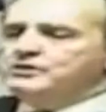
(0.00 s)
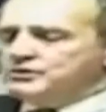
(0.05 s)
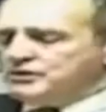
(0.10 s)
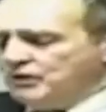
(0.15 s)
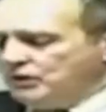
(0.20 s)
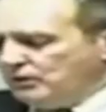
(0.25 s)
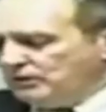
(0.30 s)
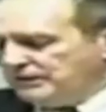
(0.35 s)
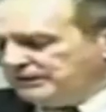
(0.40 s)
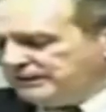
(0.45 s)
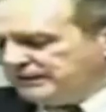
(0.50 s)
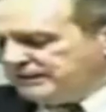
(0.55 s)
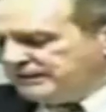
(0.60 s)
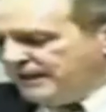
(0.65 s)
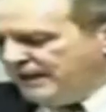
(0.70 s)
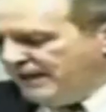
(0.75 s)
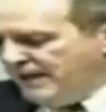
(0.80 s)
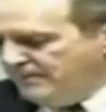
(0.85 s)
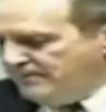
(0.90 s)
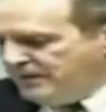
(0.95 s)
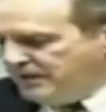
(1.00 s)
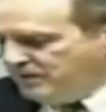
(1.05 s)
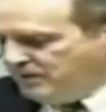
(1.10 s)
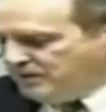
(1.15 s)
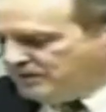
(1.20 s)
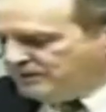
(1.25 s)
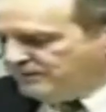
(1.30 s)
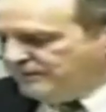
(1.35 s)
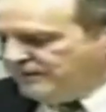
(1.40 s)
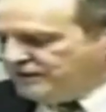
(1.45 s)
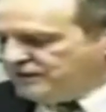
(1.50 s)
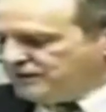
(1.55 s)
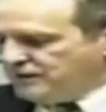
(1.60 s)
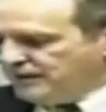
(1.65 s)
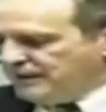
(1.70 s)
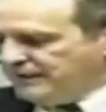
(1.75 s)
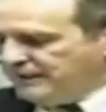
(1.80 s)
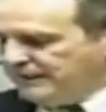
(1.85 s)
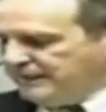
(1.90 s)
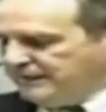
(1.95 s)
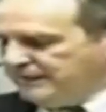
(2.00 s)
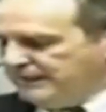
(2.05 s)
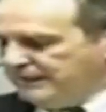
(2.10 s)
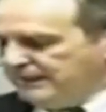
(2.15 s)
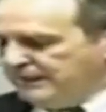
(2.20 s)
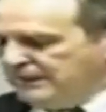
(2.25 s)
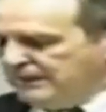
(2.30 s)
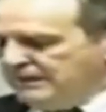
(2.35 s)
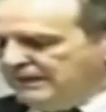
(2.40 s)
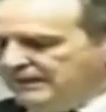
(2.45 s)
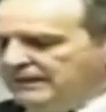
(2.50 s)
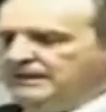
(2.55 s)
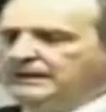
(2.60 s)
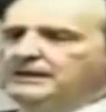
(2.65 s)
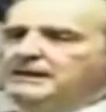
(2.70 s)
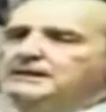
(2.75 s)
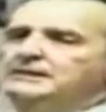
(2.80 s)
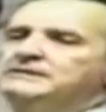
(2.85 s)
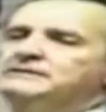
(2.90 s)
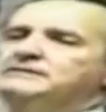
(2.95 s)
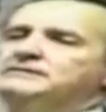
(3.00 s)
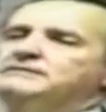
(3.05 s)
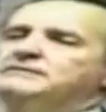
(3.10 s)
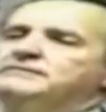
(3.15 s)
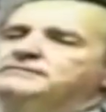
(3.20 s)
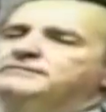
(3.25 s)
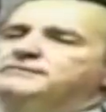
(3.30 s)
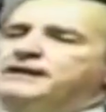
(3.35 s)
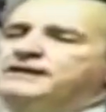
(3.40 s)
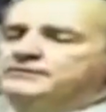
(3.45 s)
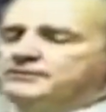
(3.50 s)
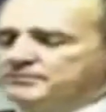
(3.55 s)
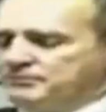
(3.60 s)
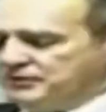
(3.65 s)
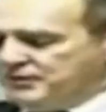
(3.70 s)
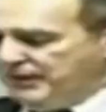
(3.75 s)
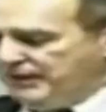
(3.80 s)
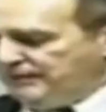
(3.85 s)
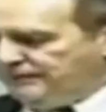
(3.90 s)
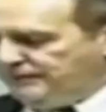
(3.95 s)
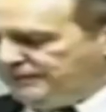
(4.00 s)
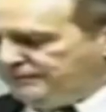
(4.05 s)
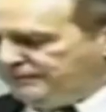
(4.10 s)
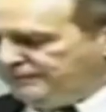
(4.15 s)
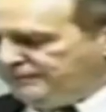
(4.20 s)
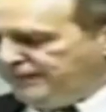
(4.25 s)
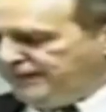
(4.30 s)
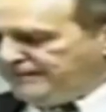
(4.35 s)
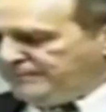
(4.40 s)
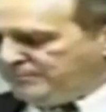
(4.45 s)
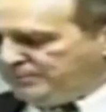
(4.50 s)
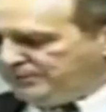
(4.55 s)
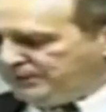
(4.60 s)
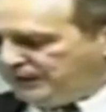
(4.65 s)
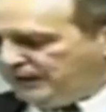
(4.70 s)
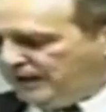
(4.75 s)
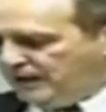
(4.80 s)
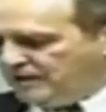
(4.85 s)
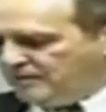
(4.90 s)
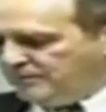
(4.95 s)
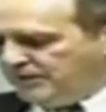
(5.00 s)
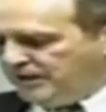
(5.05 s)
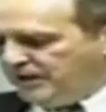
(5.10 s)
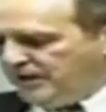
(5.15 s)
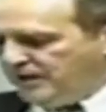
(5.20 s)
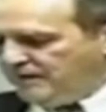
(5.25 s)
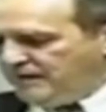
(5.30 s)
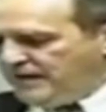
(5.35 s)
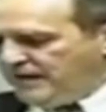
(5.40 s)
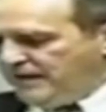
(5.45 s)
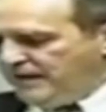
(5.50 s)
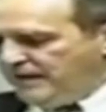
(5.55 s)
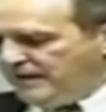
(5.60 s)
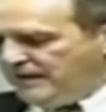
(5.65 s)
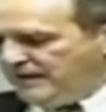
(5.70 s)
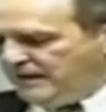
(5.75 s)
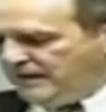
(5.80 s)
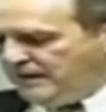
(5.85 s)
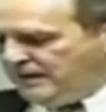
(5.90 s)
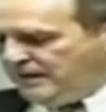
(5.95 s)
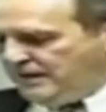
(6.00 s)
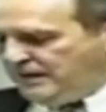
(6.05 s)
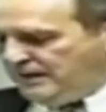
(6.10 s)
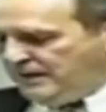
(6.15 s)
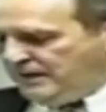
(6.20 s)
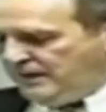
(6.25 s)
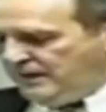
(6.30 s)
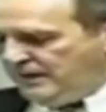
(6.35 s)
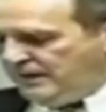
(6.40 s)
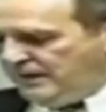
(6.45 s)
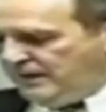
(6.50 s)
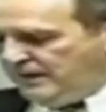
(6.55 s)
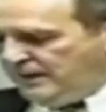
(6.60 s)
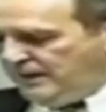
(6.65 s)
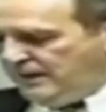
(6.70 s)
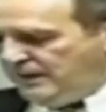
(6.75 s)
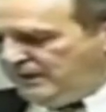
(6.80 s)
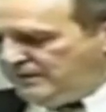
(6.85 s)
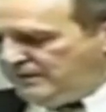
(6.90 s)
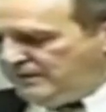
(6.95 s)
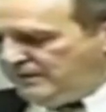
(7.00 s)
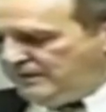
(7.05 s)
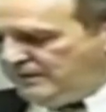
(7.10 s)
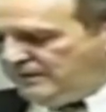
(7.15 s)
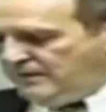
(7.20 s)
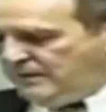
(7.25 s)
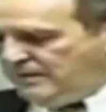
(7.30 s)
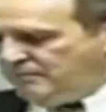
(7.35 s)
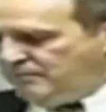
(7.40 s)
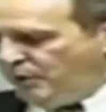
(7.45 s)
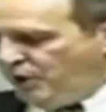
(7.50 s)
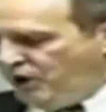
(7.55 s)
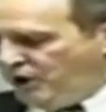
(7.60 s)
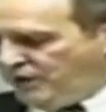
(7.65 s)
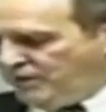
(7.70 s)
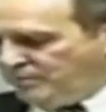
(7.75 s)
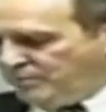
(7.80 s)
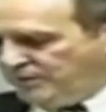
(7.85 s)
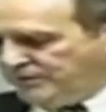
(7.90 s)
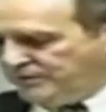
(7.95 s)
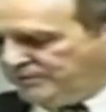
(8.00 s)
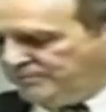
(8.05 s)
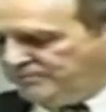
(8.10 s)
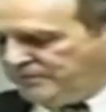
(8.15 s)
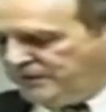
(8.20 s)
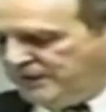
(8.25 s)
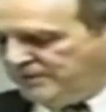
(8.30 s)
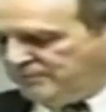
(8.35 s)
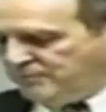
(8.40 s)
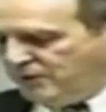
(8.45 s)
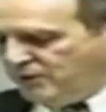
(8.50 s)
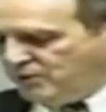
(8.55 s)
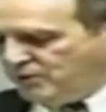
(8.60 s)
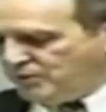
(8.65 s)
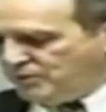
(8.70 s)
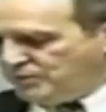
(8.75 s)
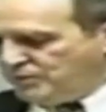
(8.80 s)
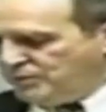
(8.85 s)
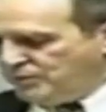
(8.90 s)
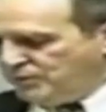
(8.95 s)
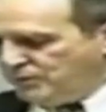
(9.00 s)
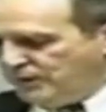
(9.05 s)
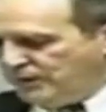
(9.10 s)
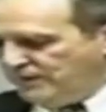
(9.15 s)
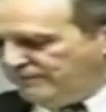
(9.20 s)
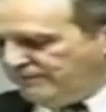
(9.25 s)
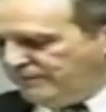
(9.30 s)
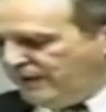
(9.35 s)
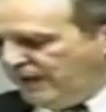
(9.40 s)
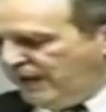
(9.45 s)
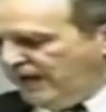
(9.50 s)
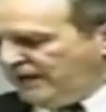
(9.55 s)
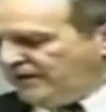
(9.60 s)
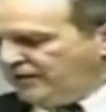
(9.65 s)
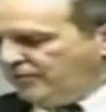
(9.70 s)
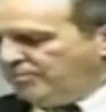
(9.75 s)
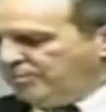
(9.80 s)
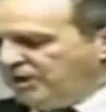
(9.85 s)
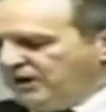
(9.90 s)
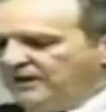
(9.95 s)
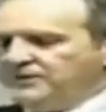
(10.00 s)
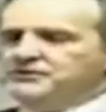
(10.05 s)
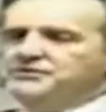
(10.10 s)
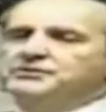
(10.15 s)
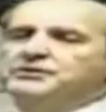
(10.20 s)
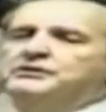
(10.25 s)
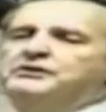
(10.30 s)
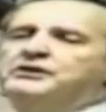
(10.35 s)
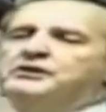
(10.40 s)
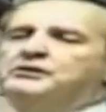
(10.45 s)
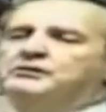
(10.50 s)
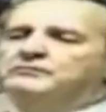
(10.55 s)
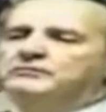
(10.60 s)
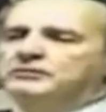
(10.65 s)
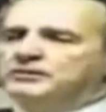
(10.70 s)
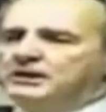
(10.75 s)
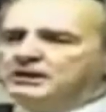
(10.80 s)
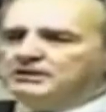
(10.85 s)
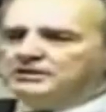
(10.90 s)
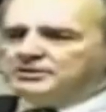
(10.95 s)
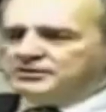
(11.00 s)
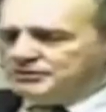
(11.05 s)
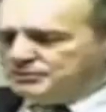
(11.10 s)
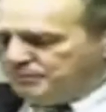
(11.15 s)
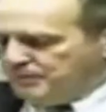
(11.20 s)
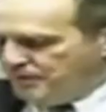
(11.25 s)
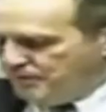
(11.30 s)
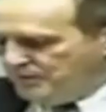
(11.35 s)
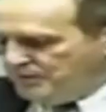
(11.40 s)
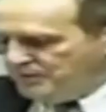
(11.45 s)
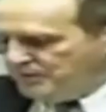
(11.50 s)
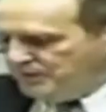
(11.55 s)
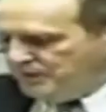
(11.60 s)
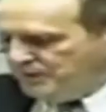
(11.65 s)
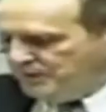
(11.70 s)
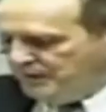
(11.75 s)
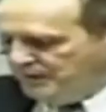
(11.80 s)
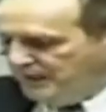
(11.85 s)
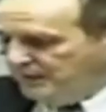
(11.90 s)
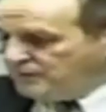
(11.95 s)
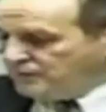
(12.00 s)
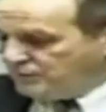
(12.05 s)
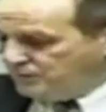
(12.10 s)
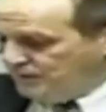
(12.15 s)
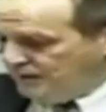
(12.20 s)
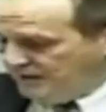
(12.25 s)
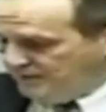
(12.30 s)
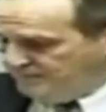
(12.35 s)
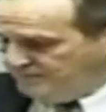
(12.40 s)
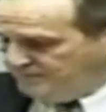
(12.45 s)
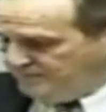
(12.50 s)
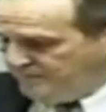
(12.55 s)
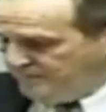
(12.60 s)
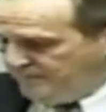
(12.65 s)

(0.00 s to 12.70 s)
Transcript: years old at the time, he was eventually found himself in a fight with the Carbonari, and he parted with them and rose to an even higher place in the overall conspiracy elsewhere.